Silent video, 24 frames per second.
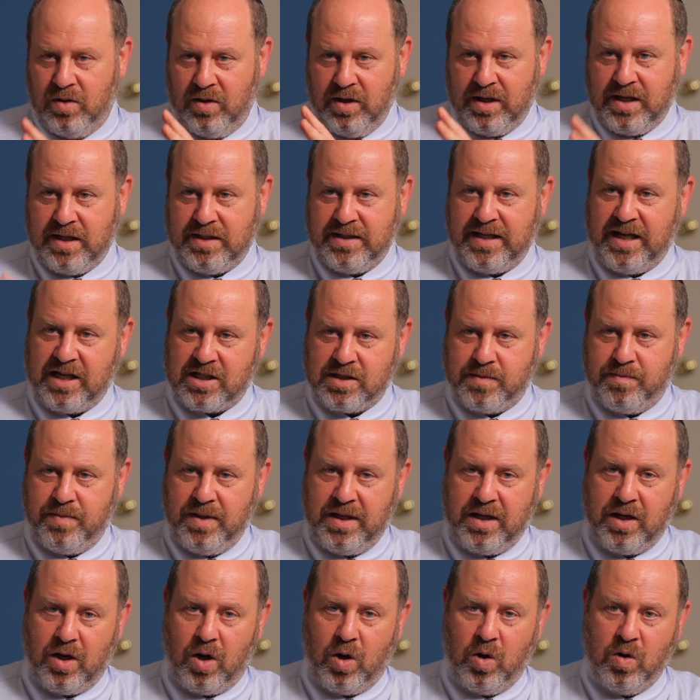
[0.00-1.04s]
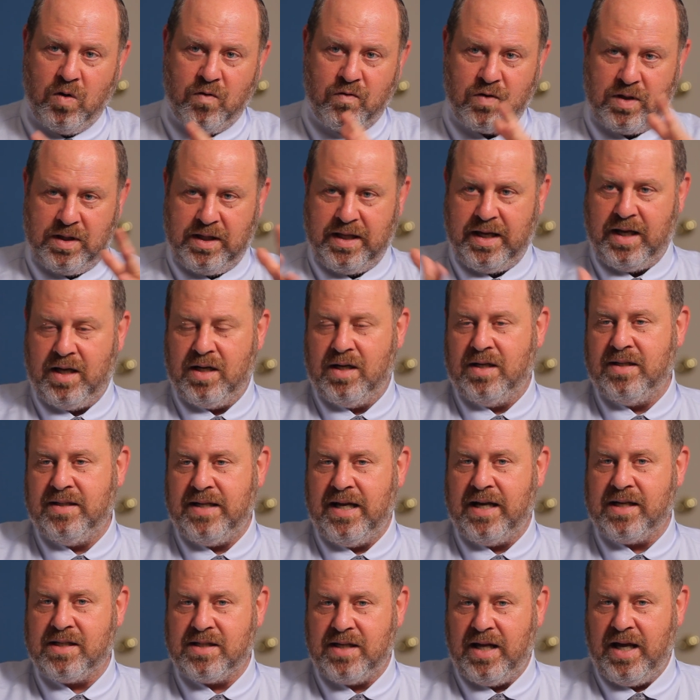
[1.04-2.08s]
Look at text B, overlay it in
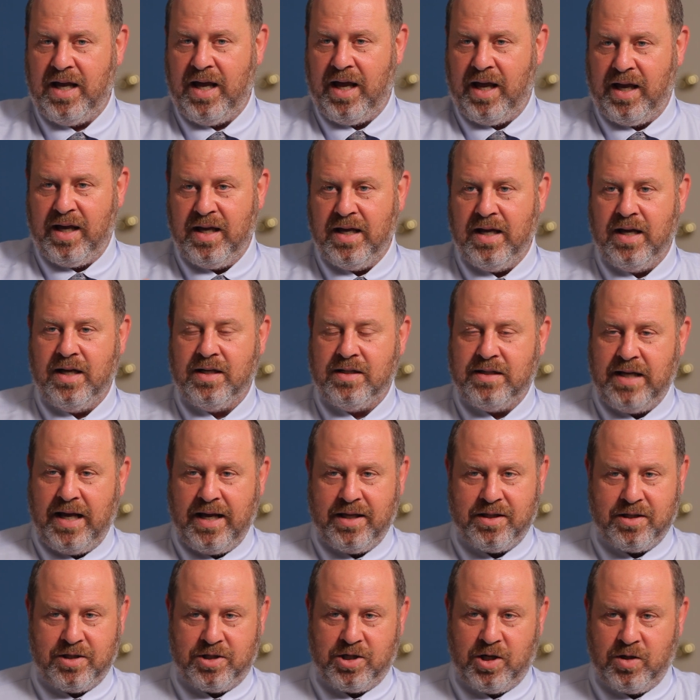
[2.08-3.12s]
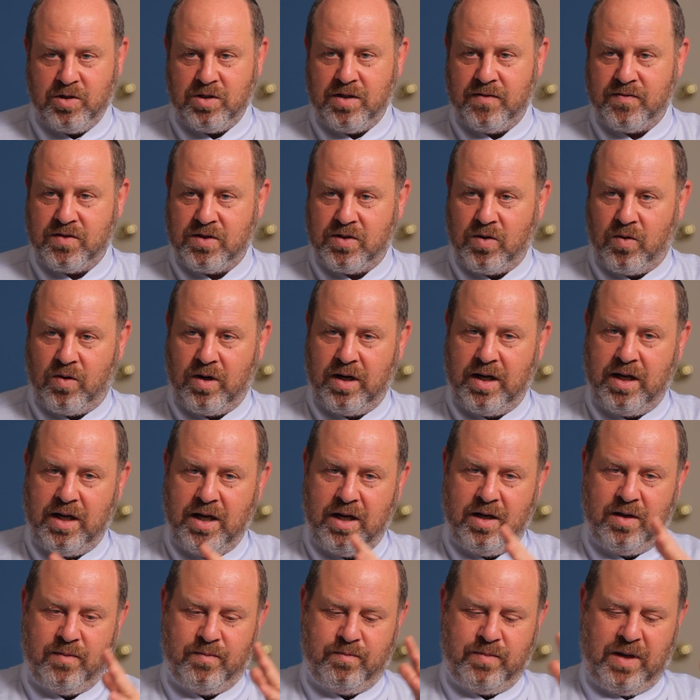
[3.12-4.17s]
text A, take the Joseph story,
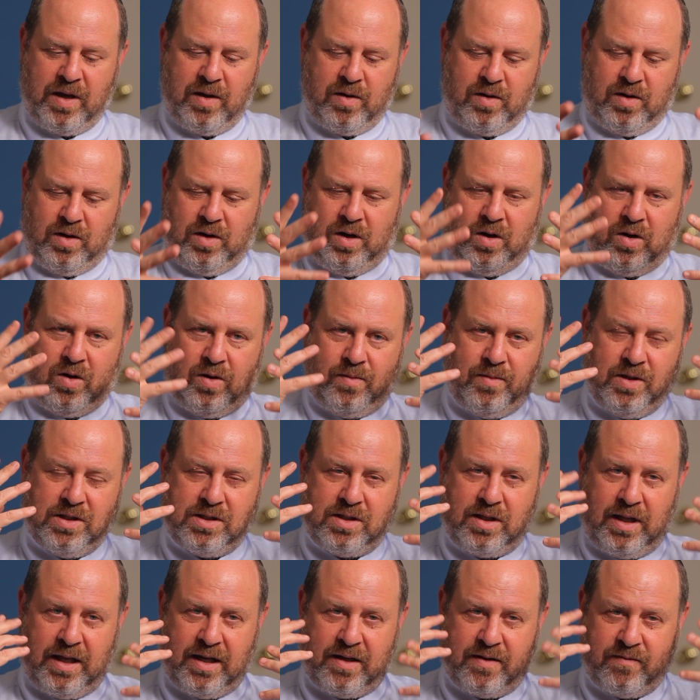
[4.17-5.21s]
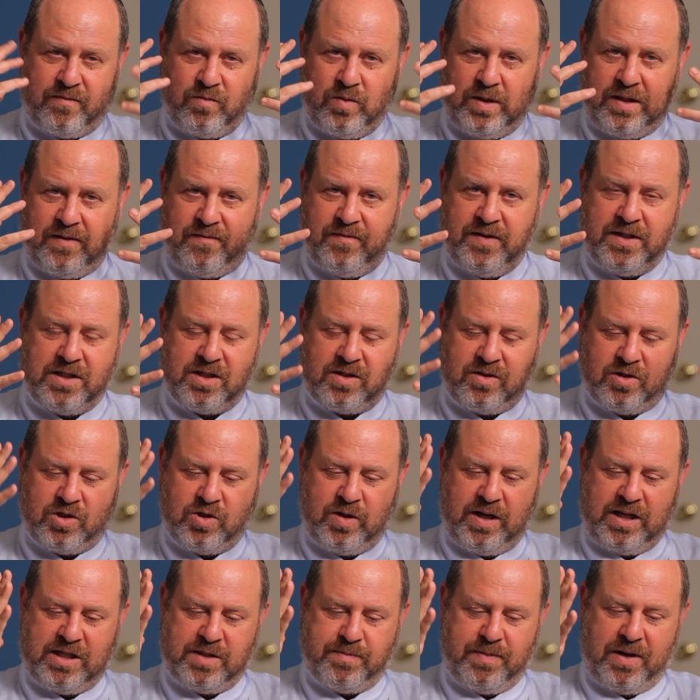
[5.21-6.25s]
almost like with a physical
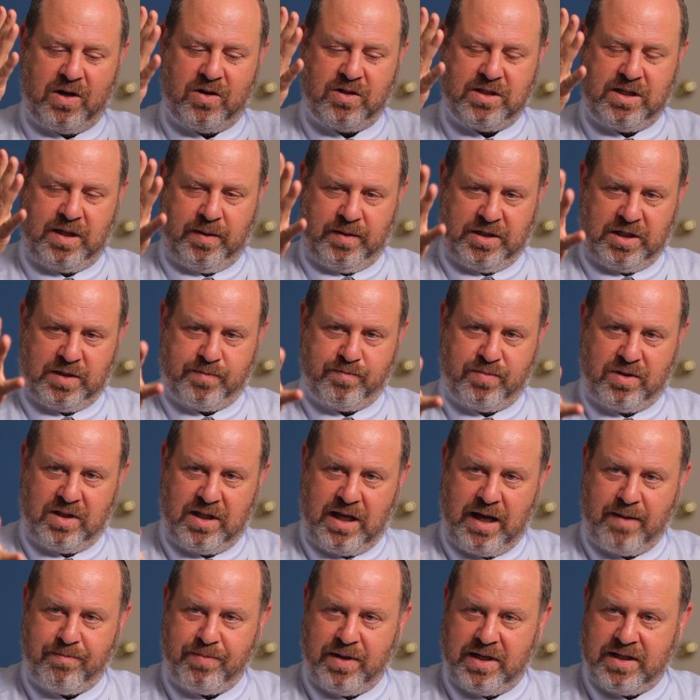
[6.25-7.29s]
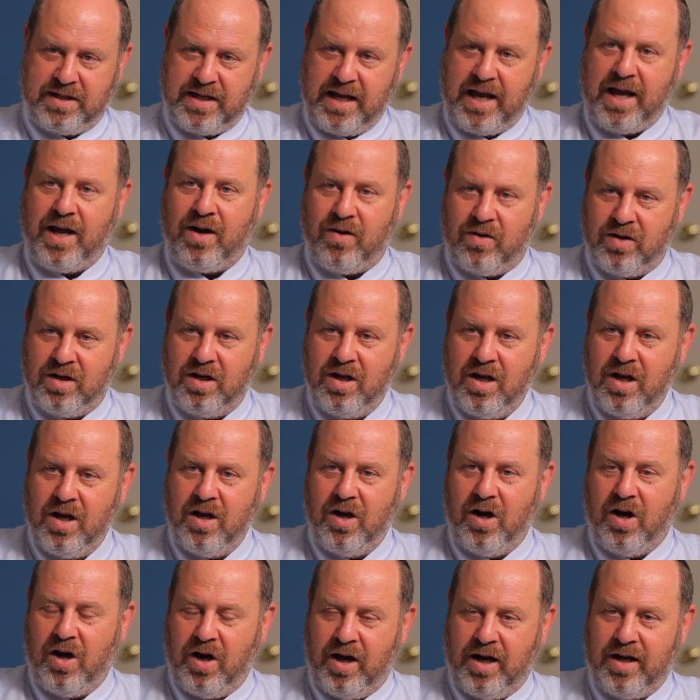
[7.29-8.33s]
transparency, just plop it down
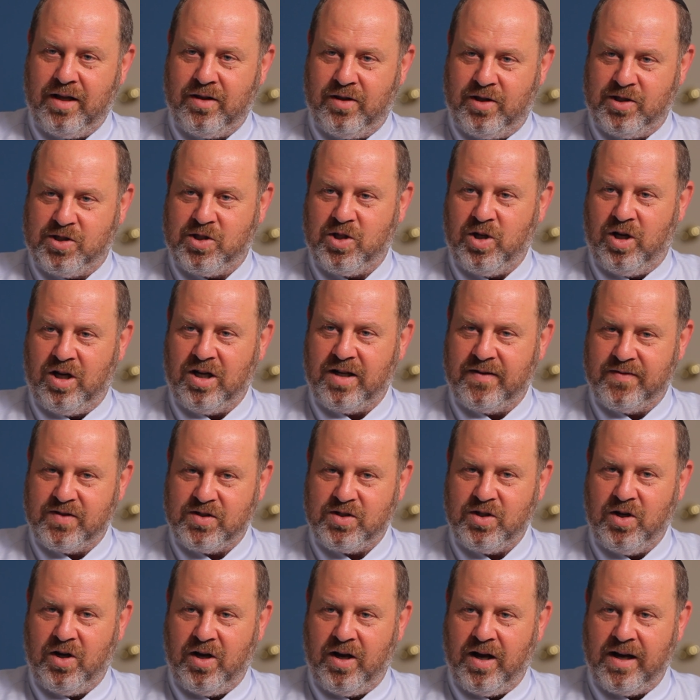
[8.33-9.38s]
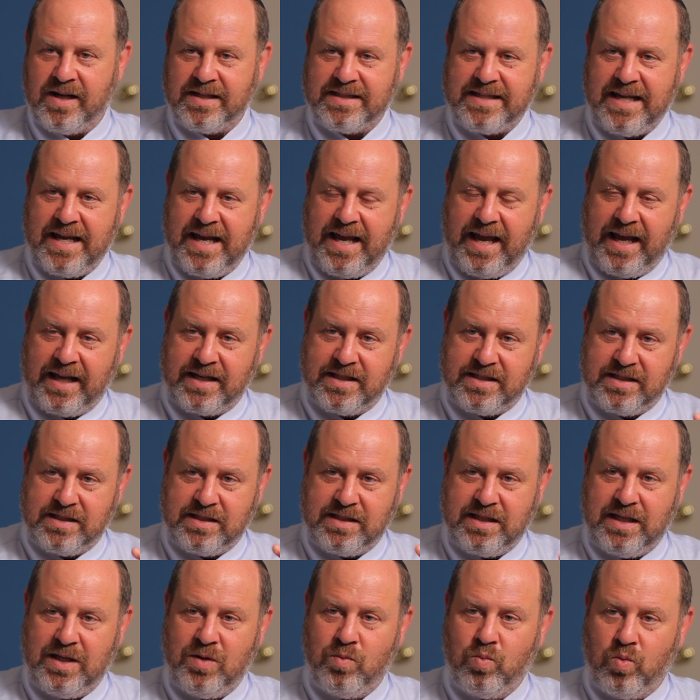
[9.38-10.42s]
on the Song of Songs and
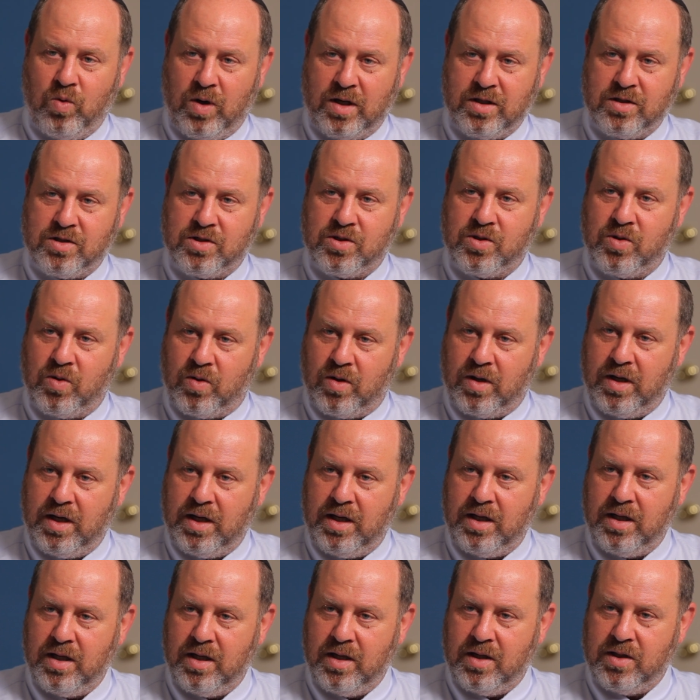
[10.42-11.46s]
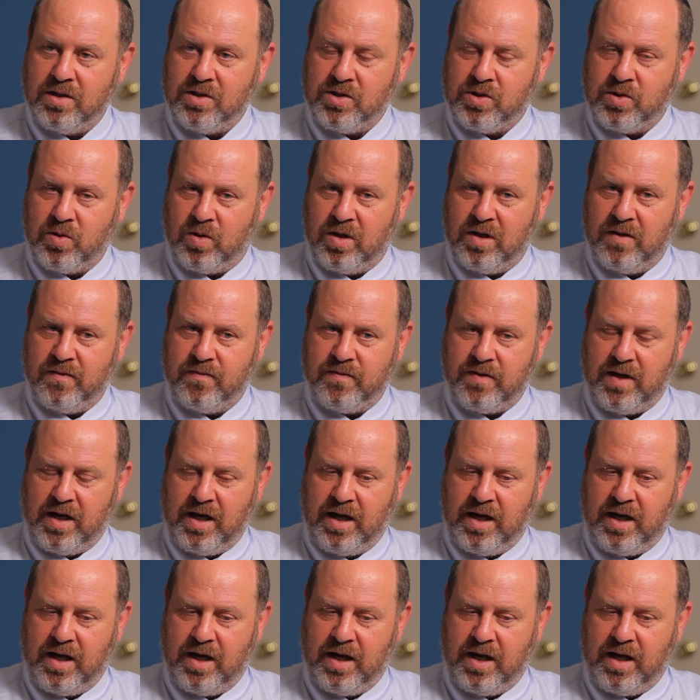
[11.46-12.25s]
see one story sort of